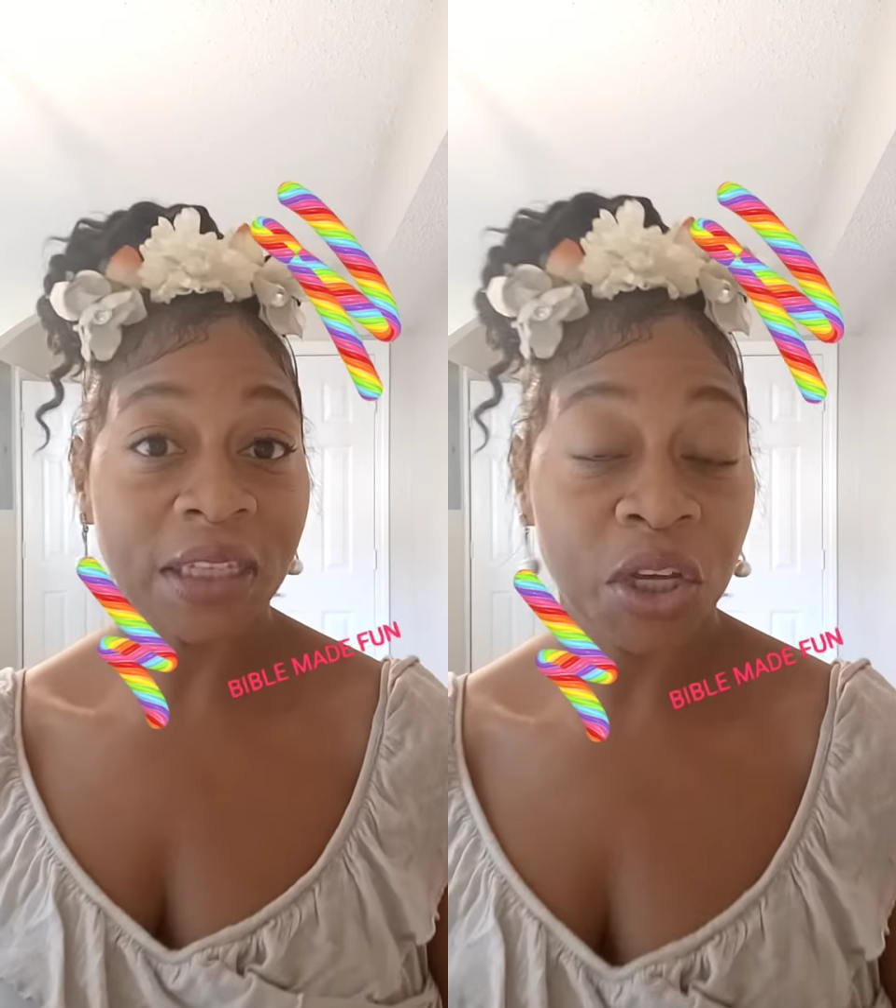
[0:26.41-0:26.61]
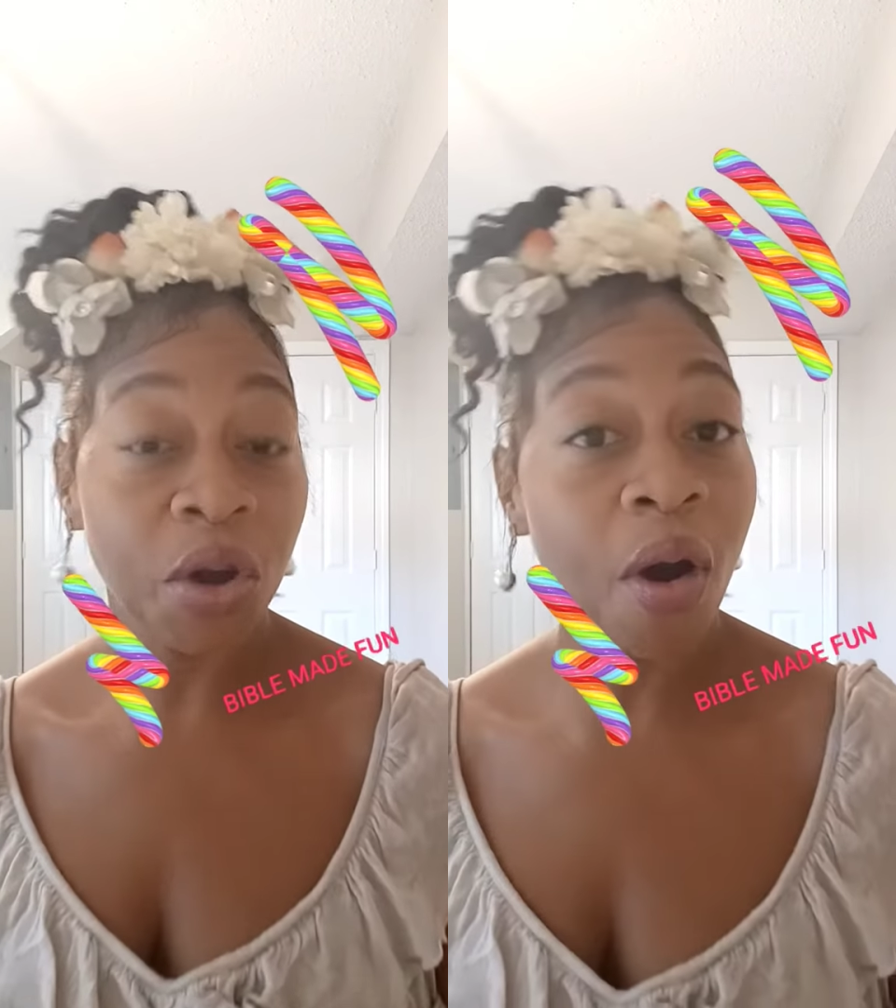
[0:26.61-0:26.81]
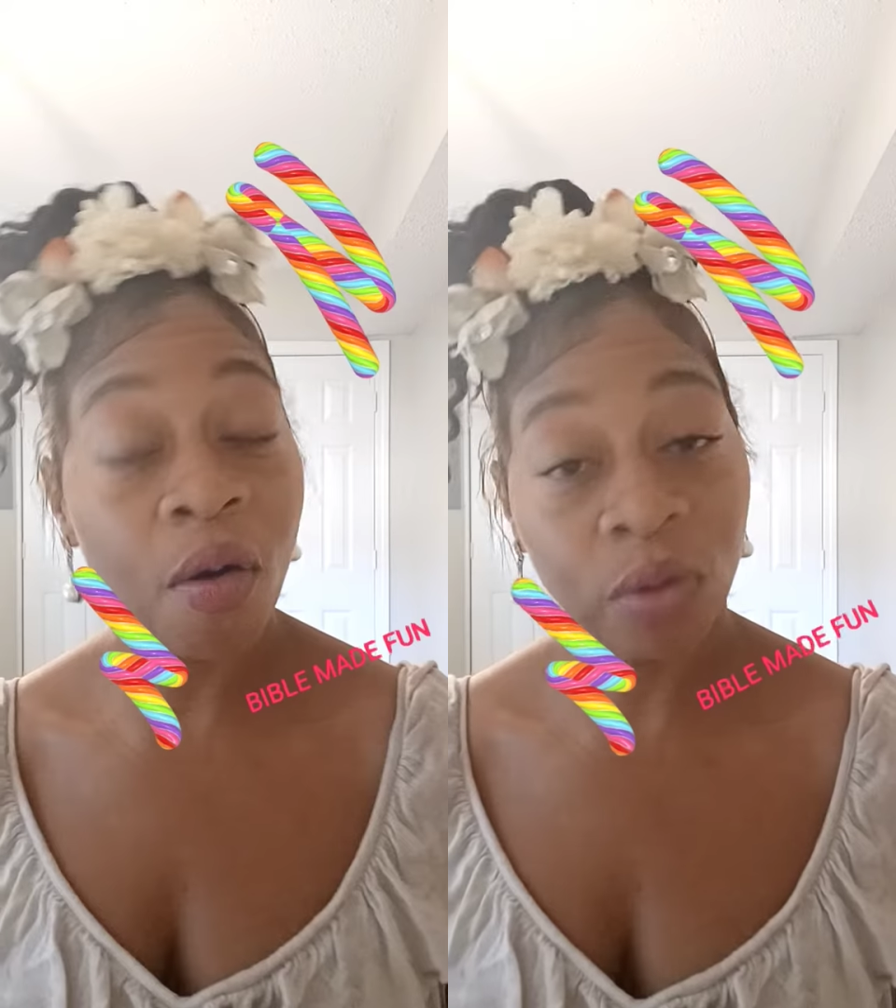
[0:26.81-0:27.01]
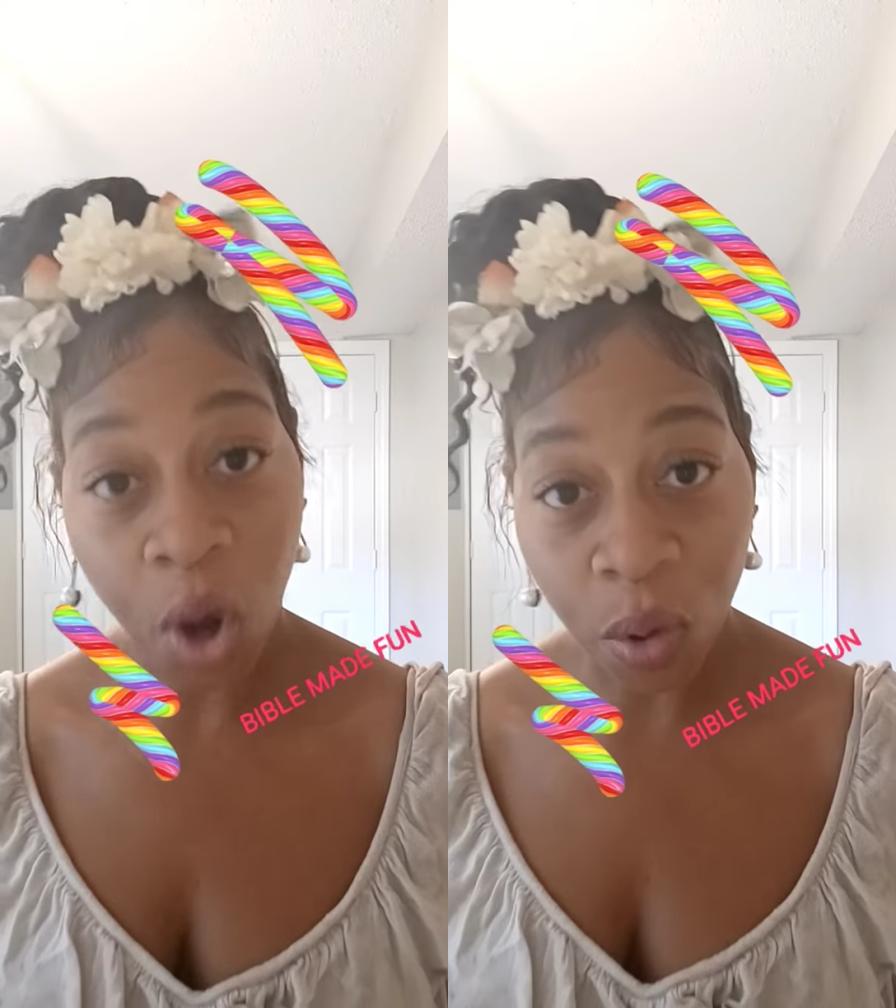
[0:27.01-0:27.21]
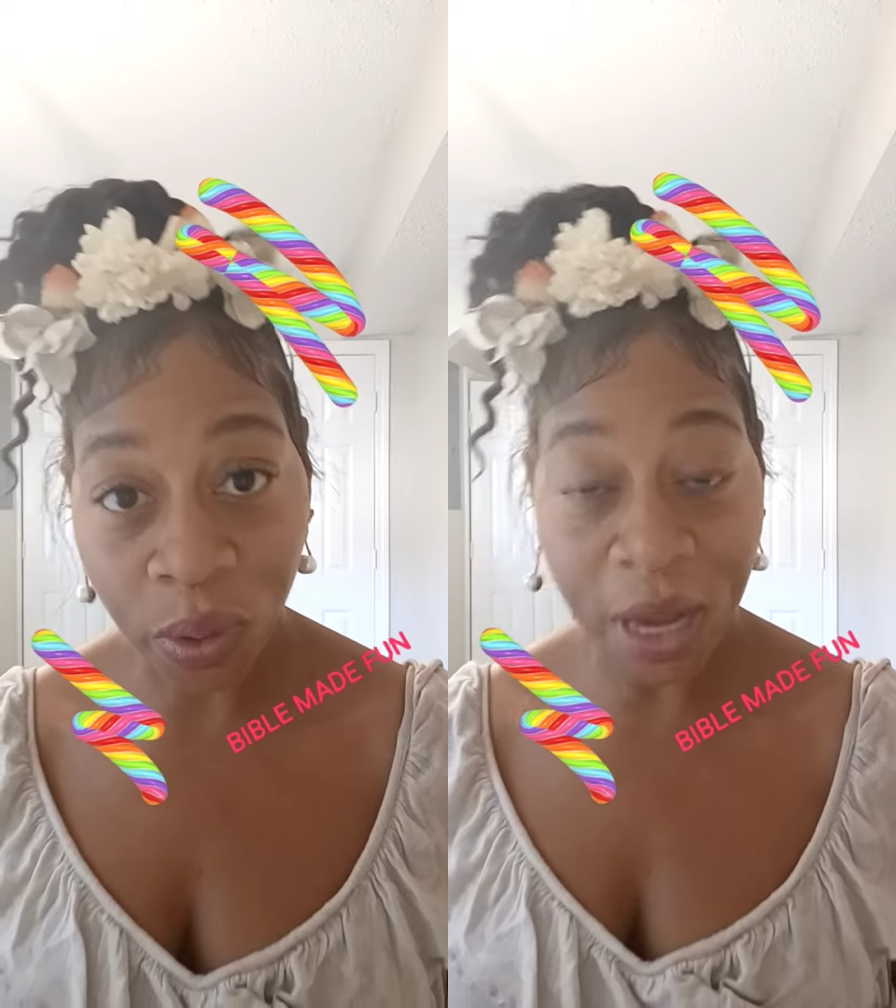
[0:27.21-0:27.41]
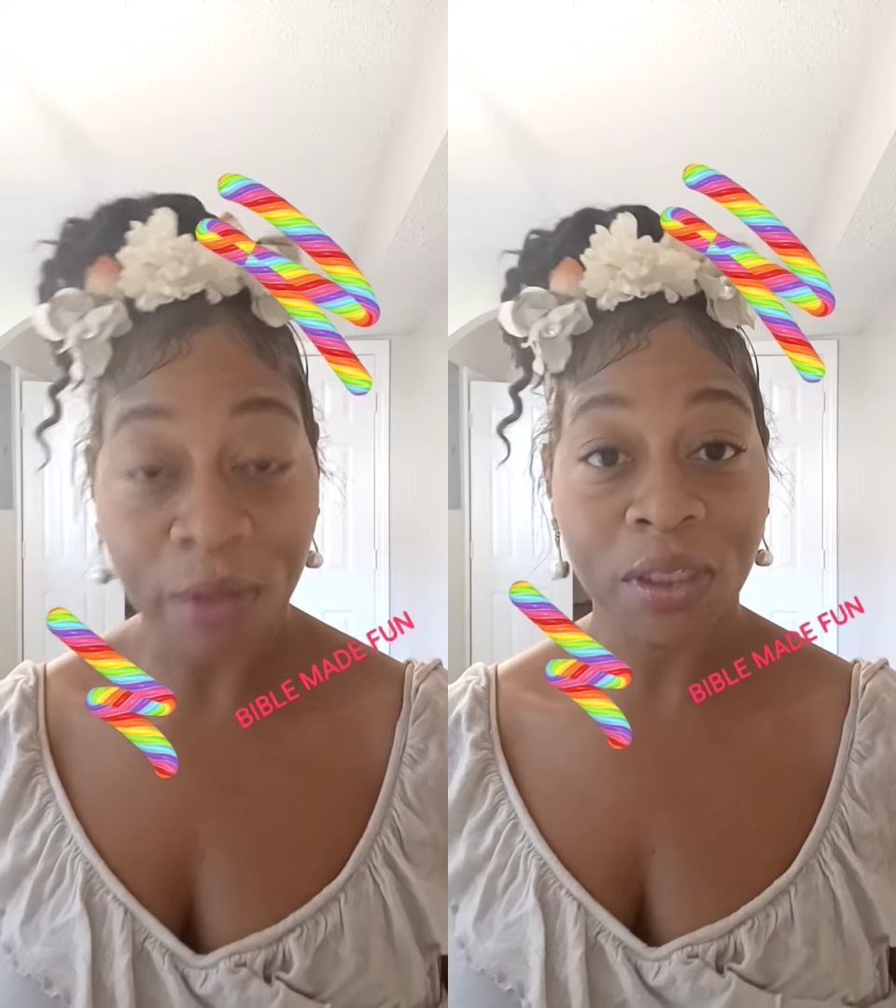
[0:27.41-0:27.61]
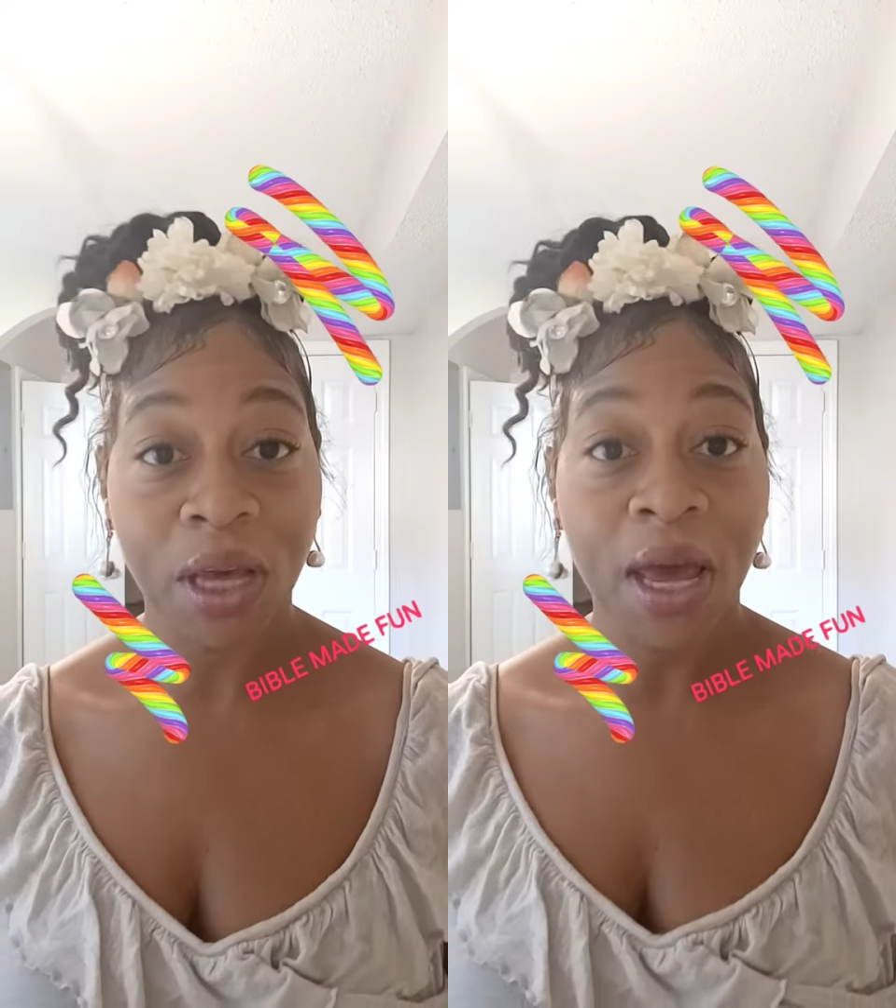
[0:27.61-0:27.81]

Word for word: your own Holy Ghost